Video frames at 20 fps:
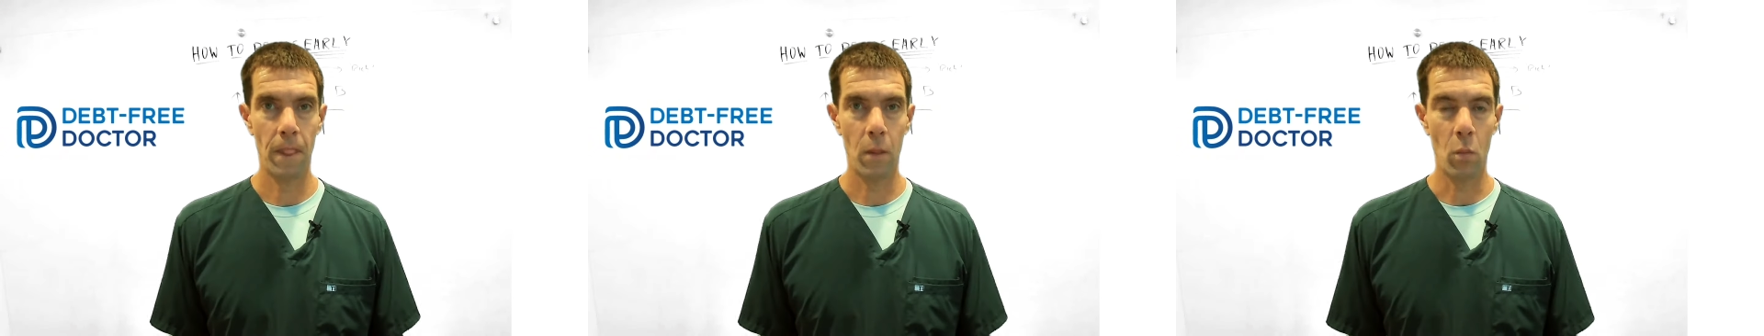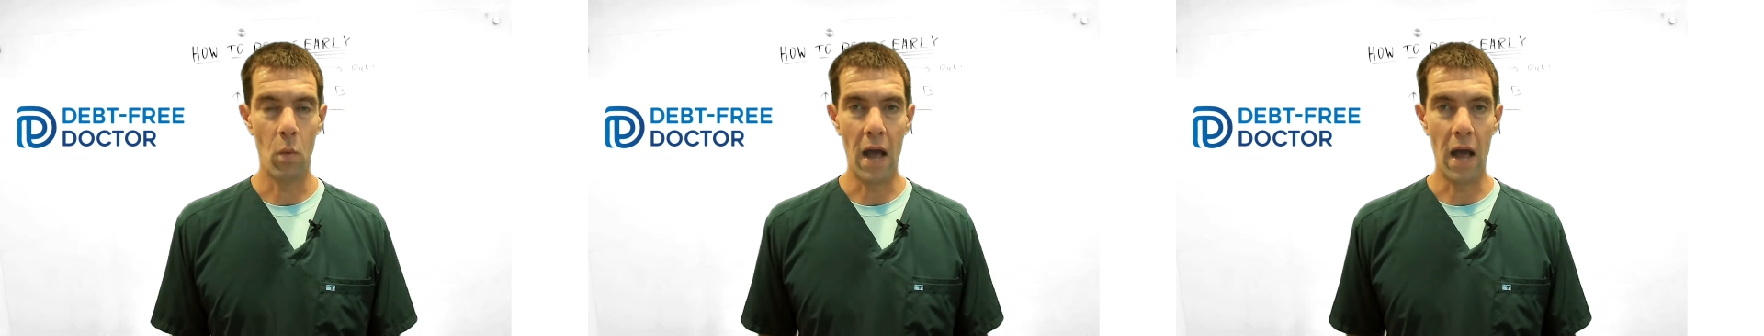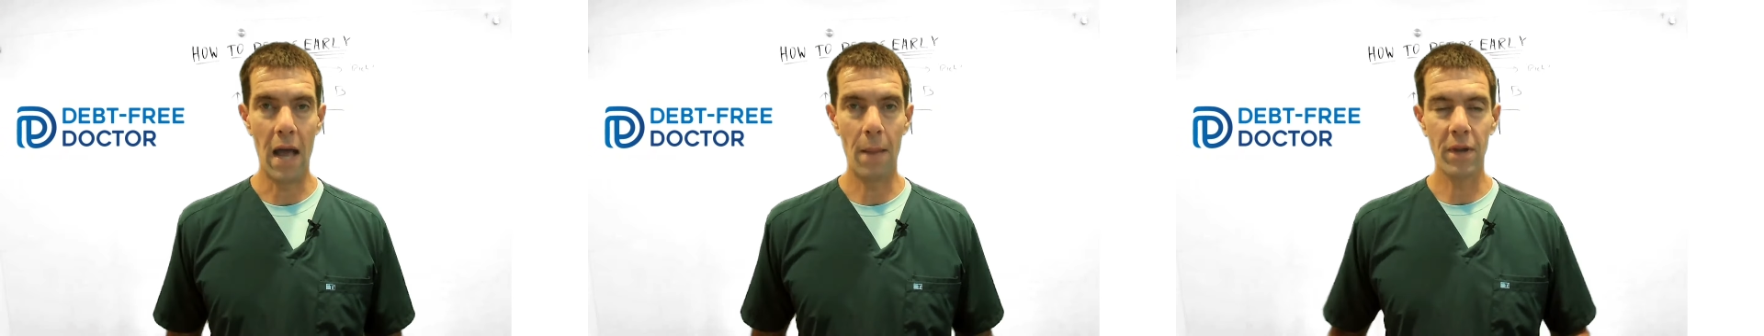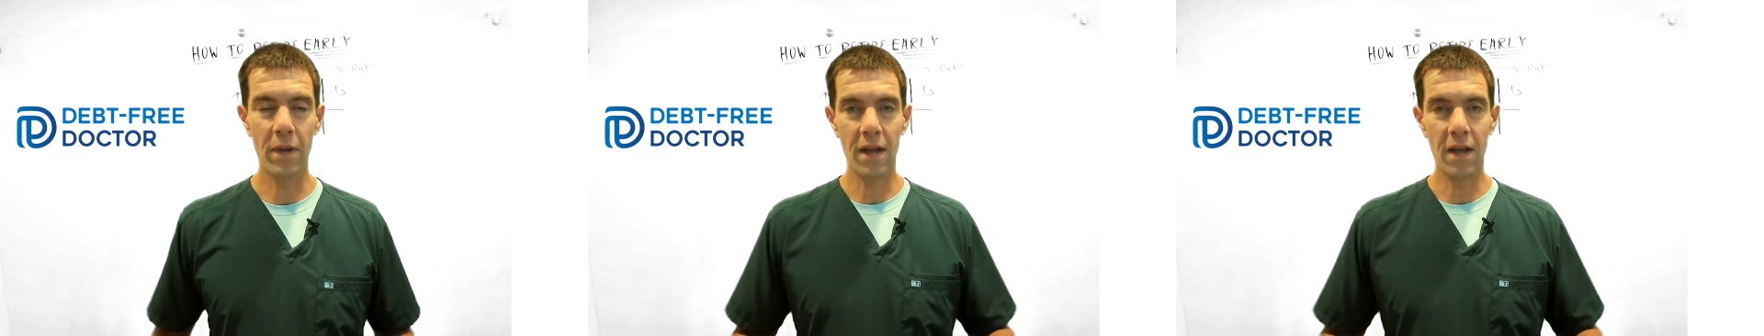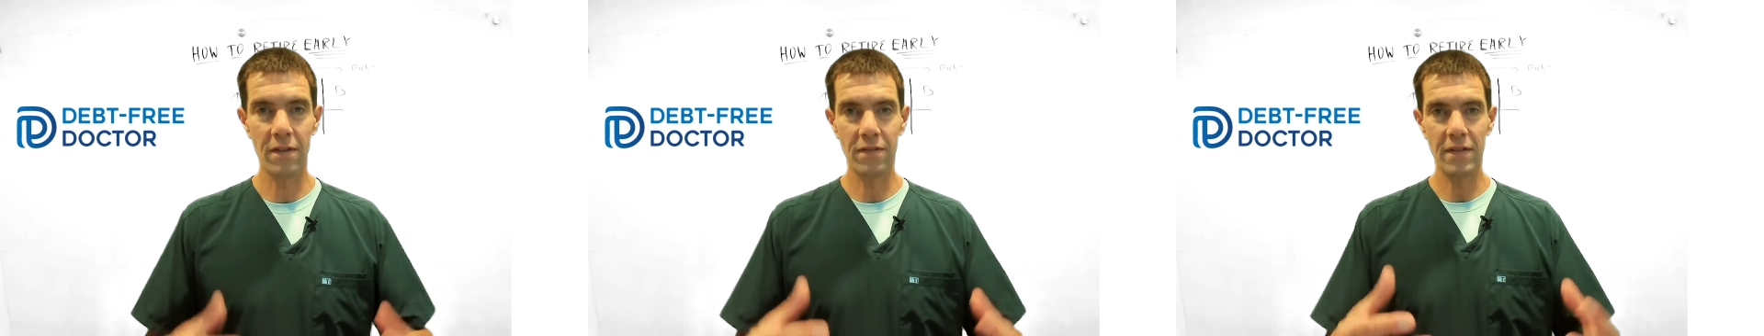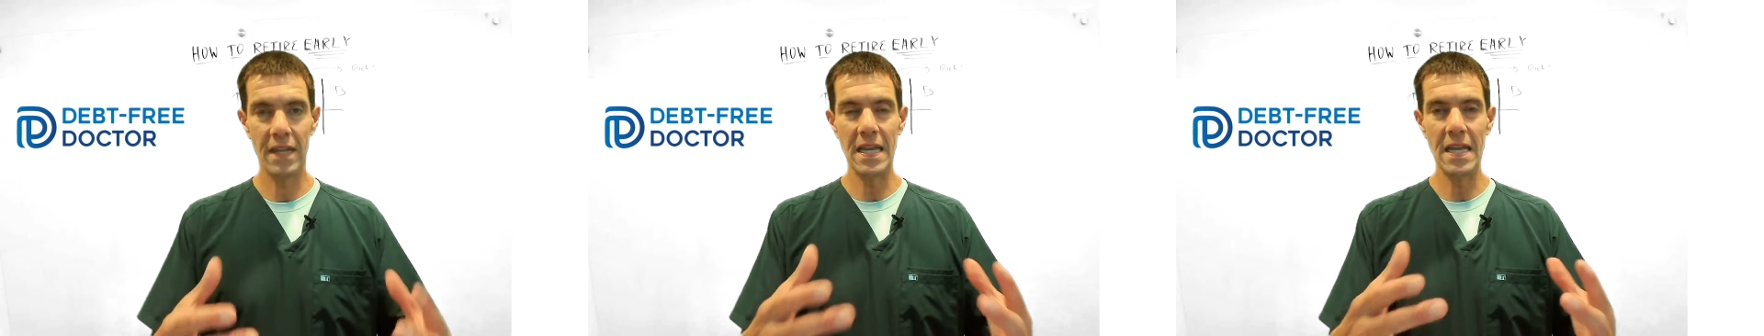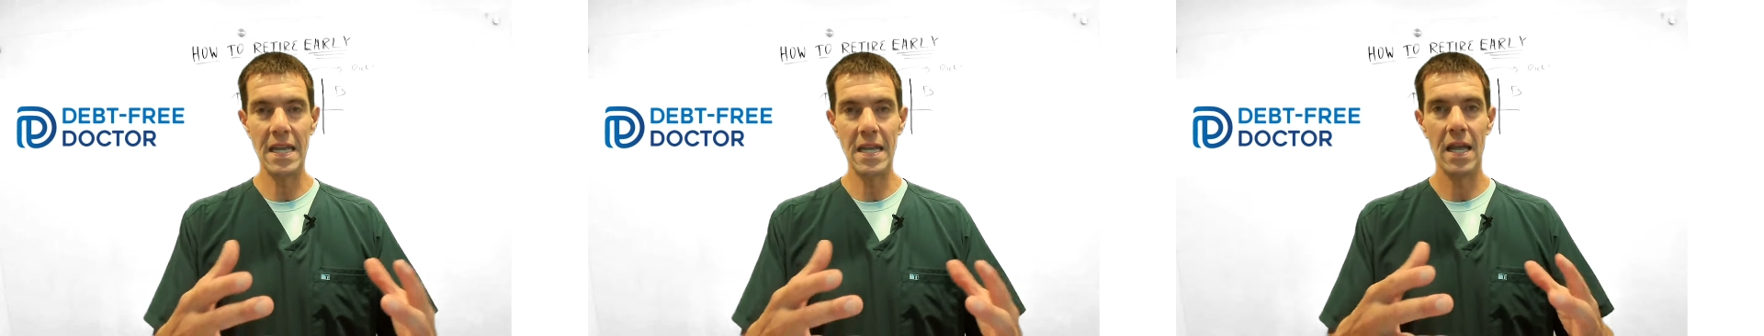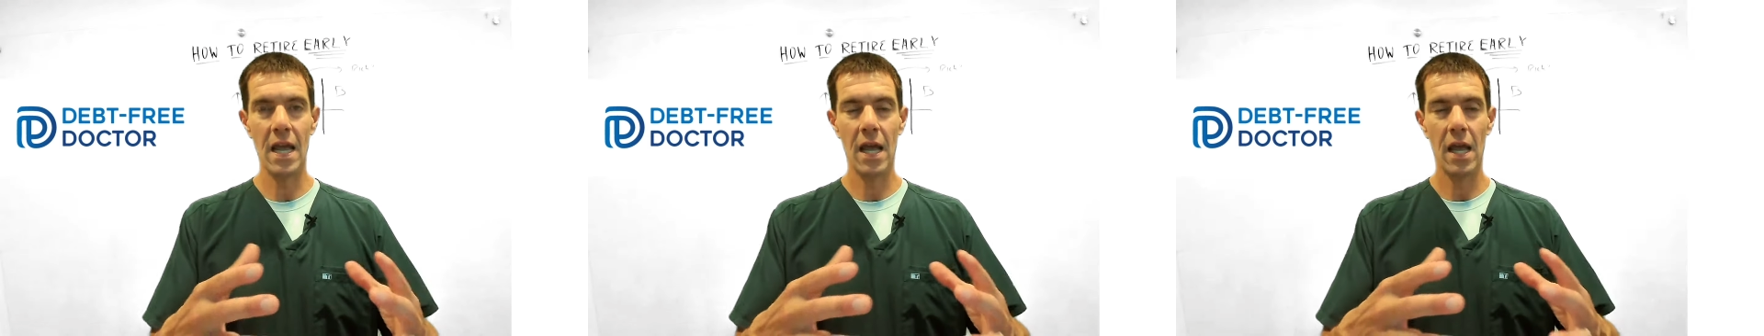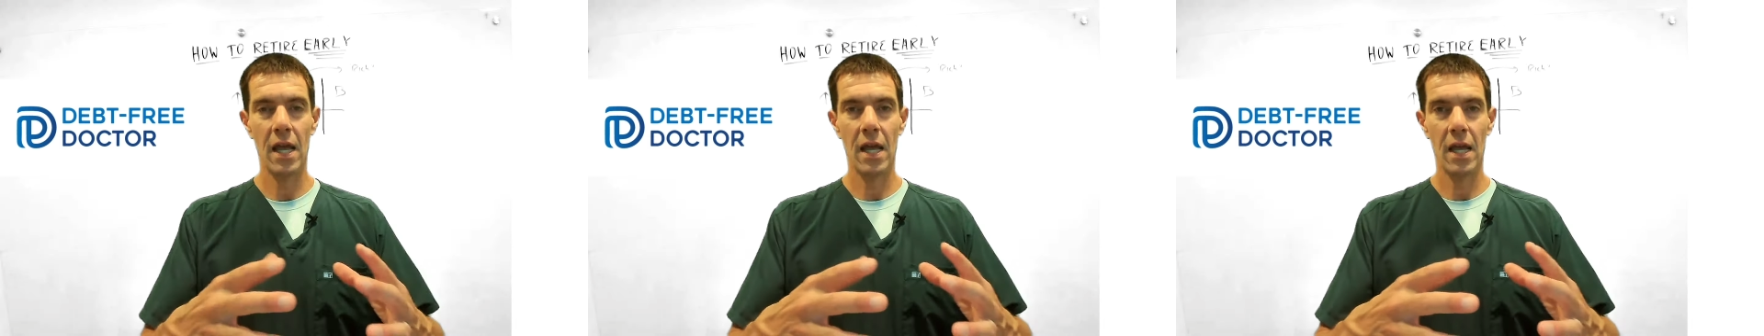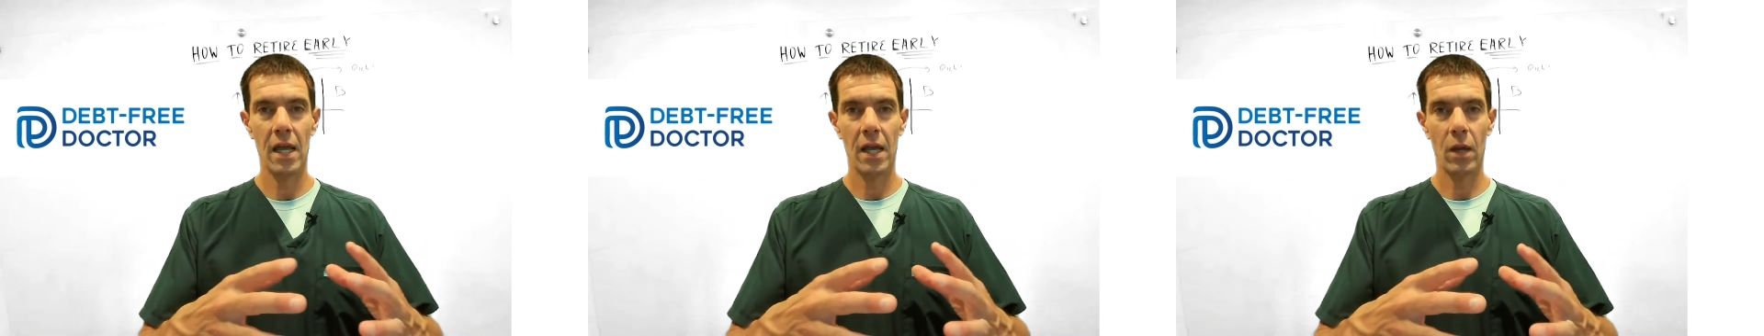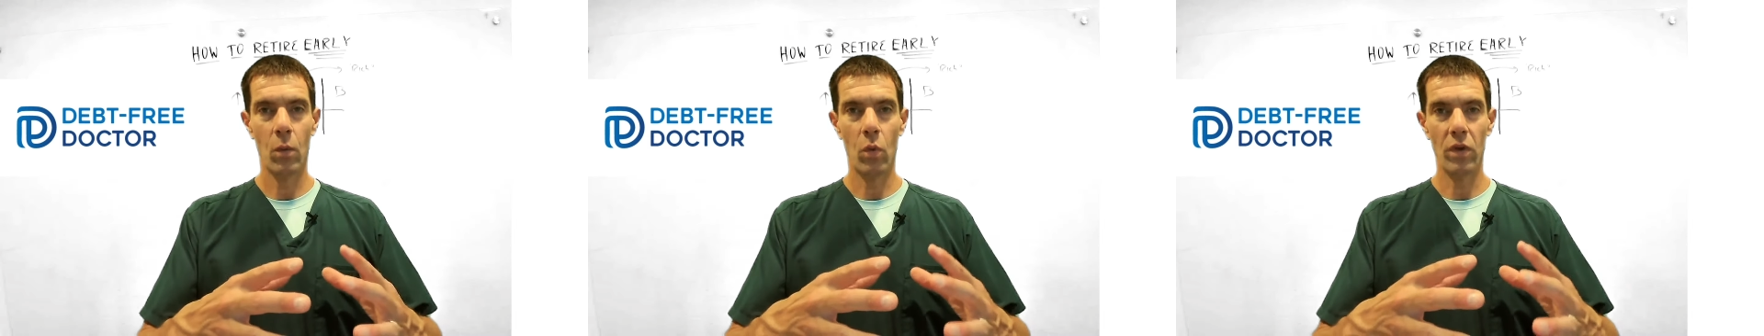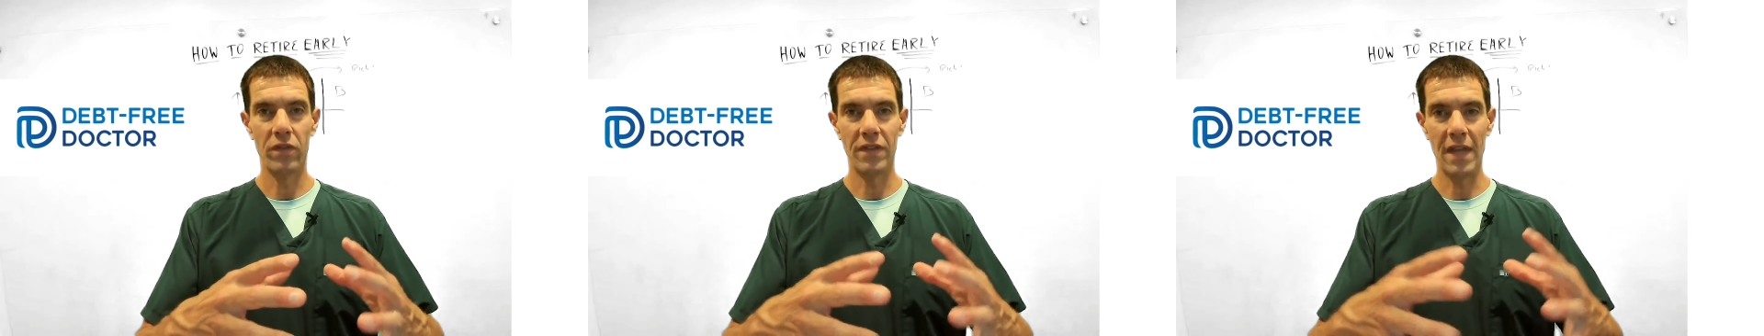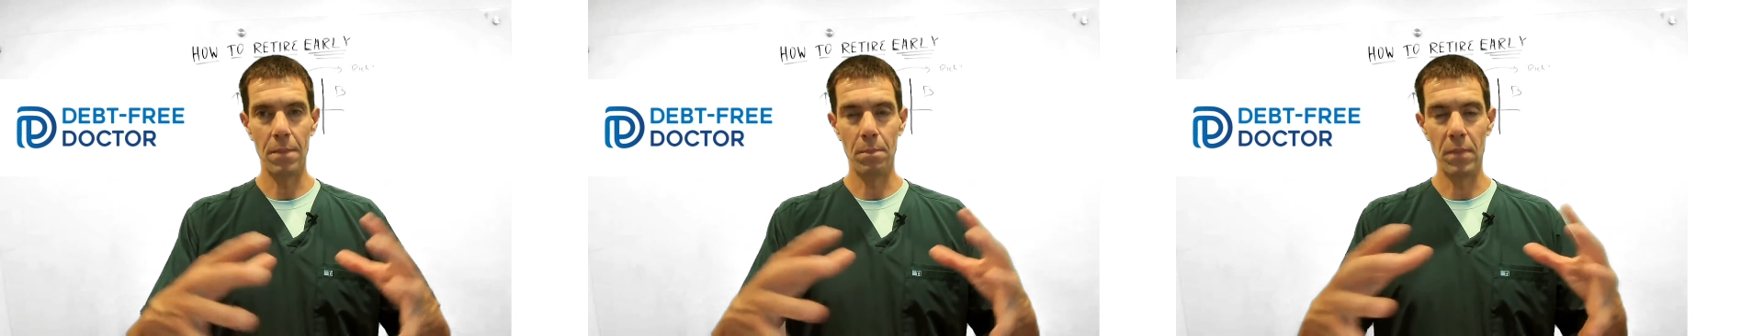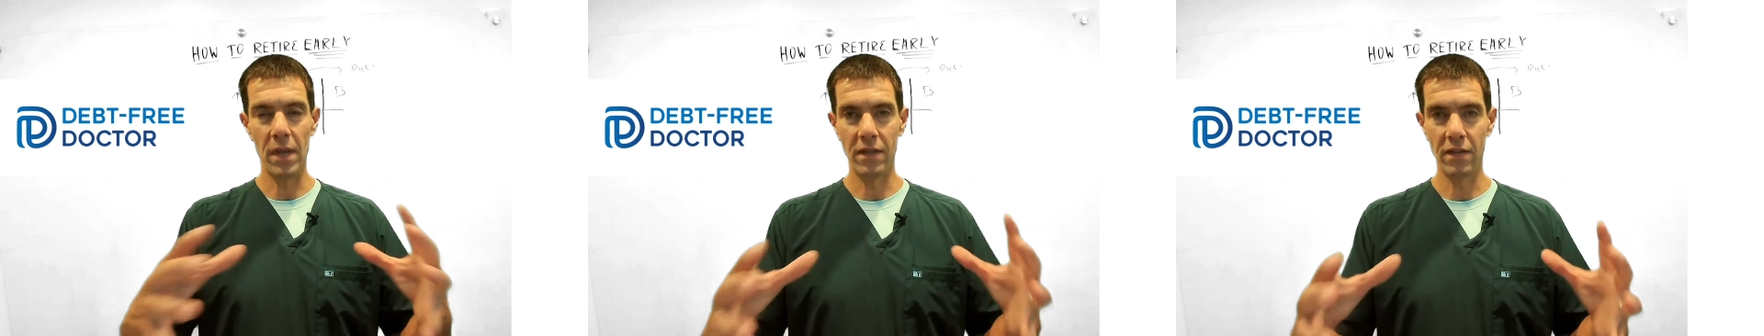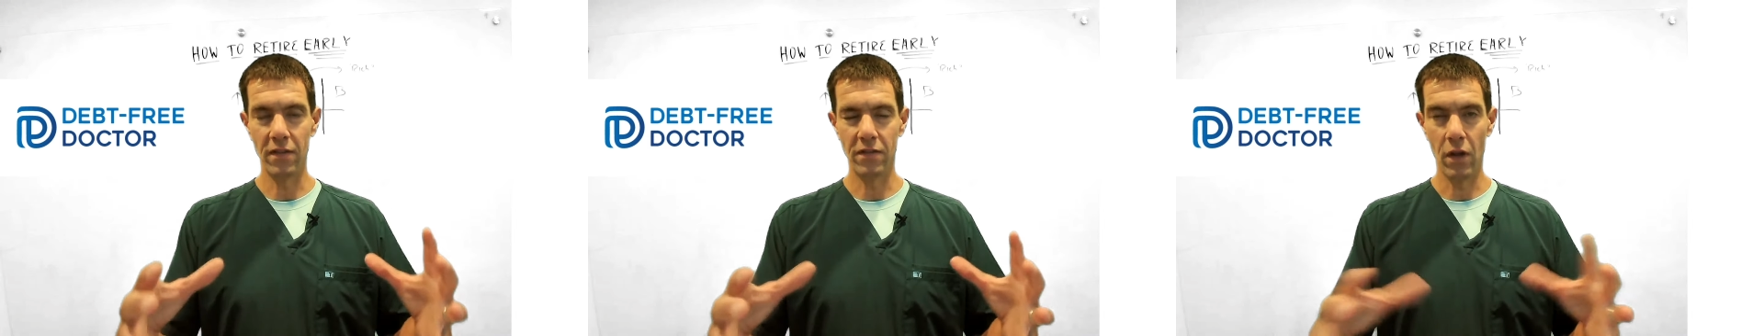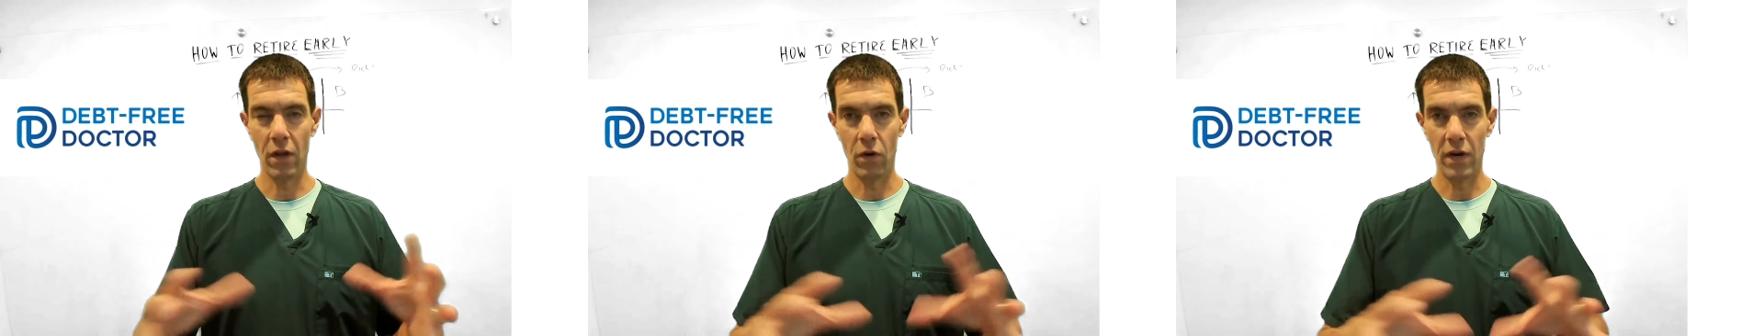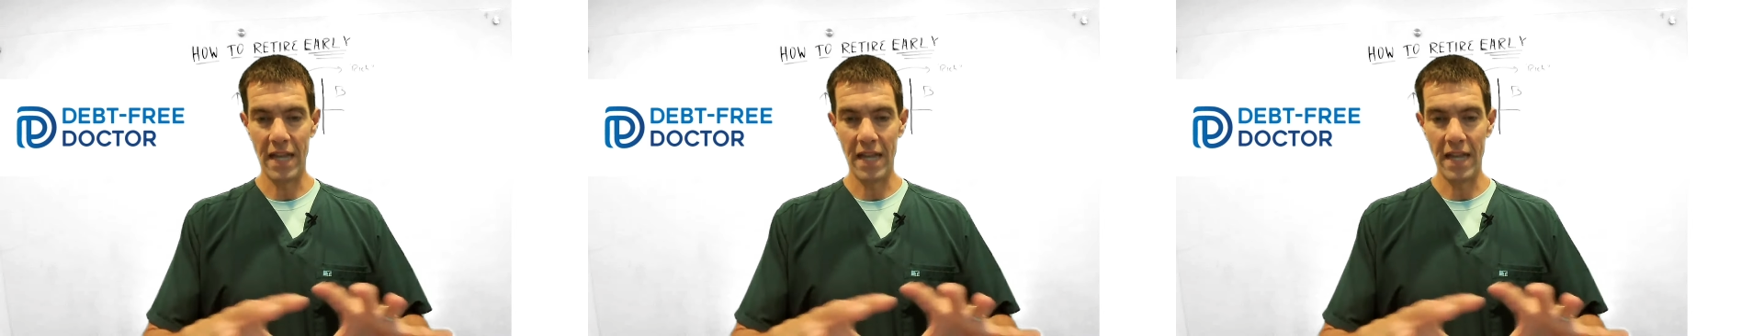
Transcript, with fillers: Why? Because he was a business owner.